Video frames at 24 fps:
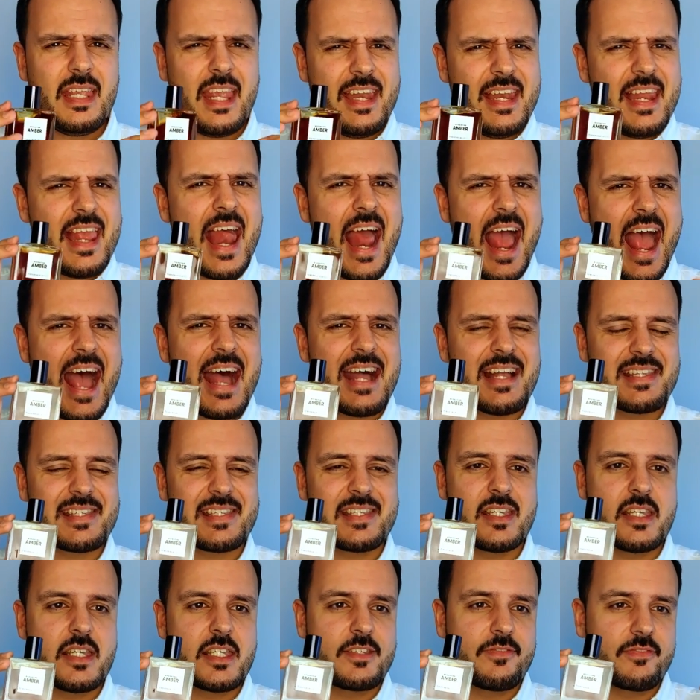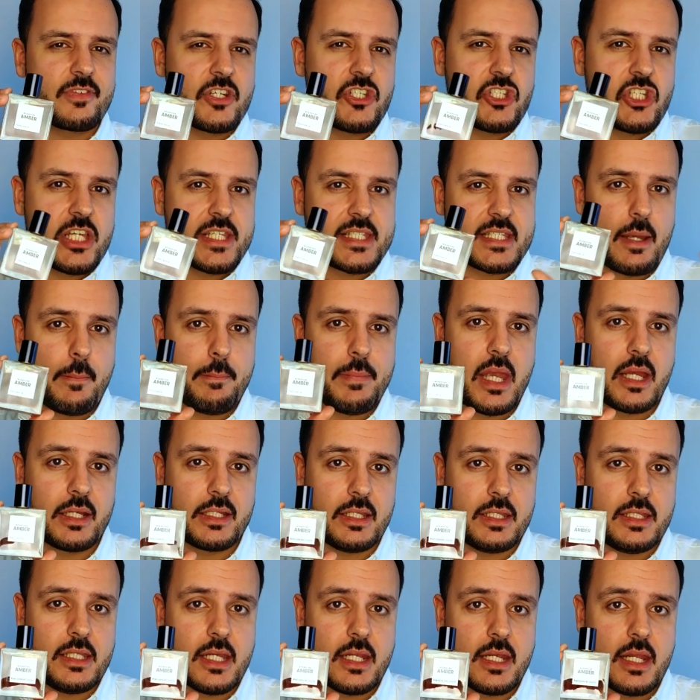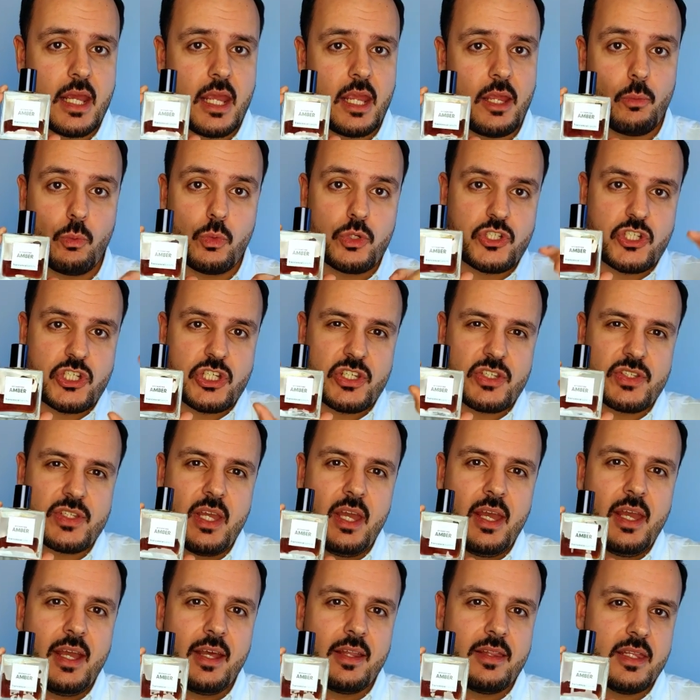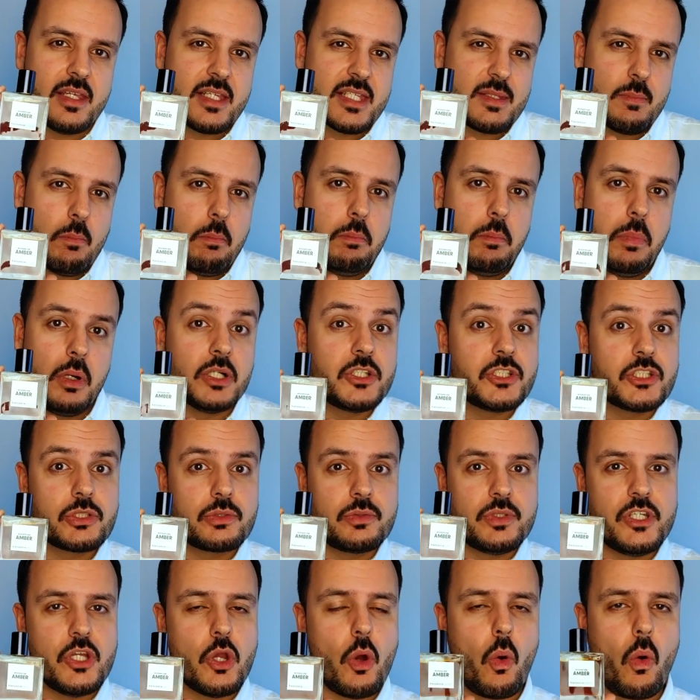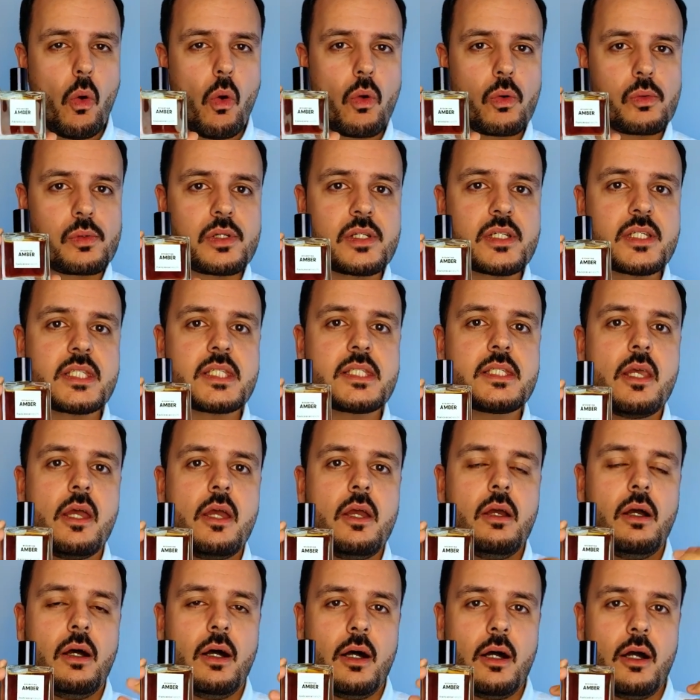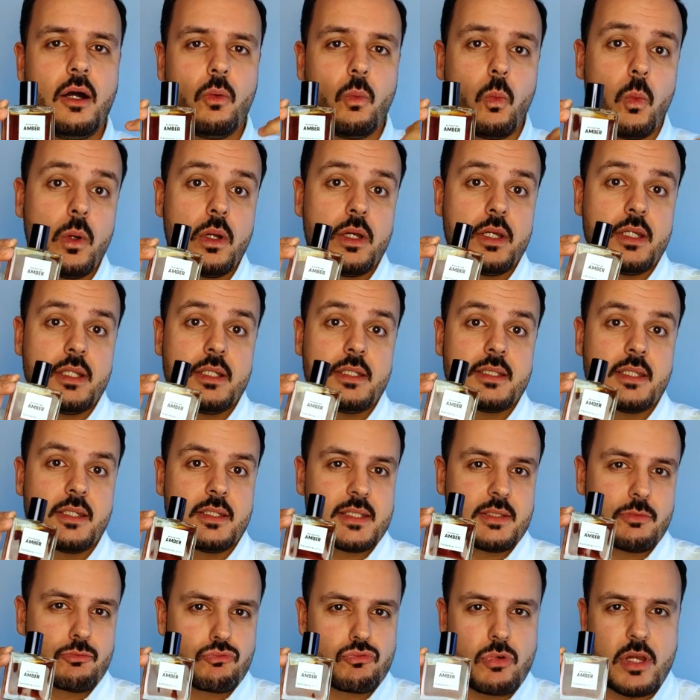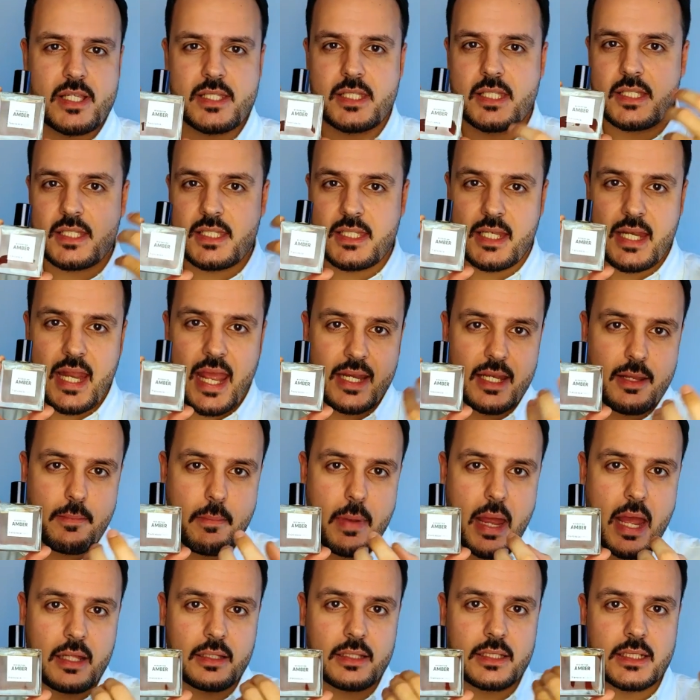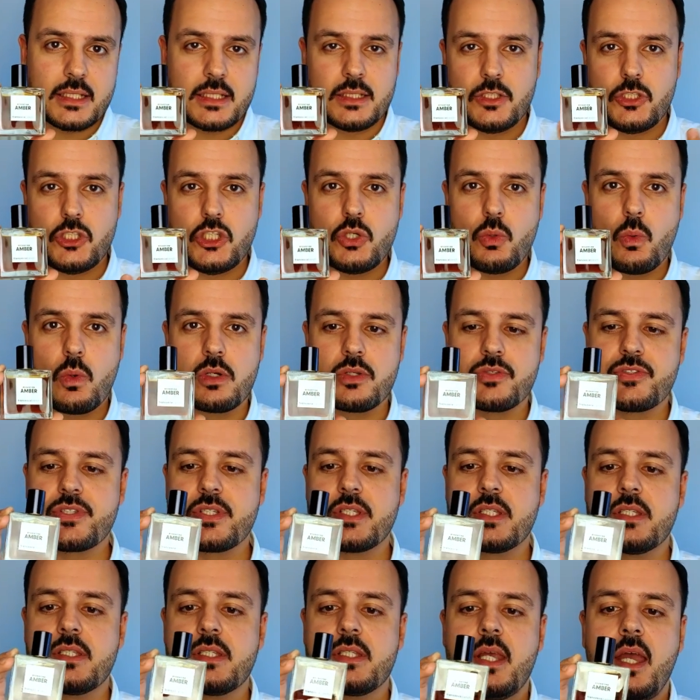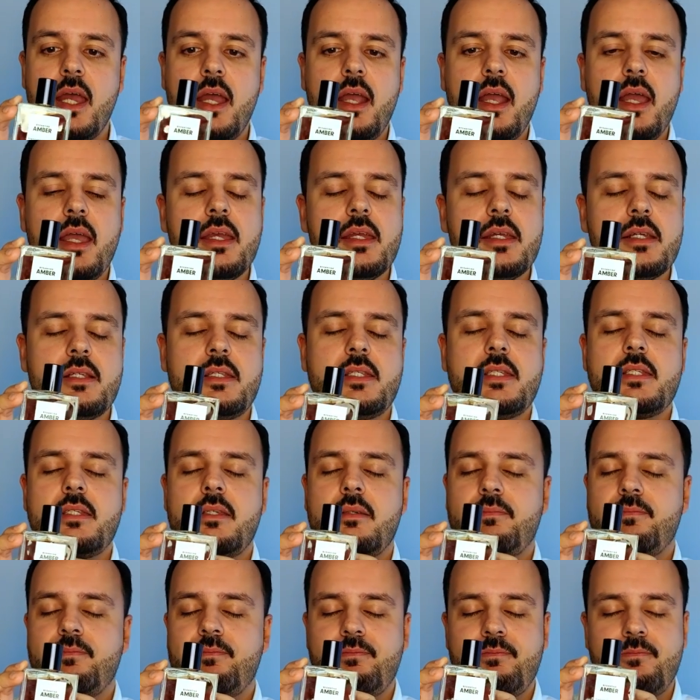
and it has this Francesca Bianchi DNA, which is this buttery orris with resins and animalic nuances. It's